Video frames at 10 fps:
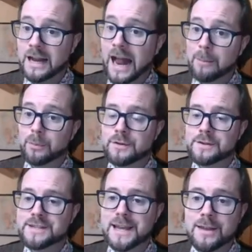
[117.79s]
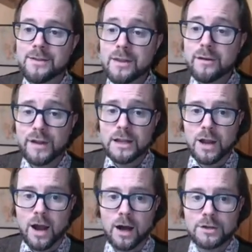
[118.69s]
it happens in the
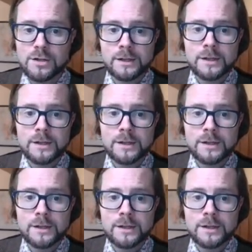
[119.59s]
vineyard,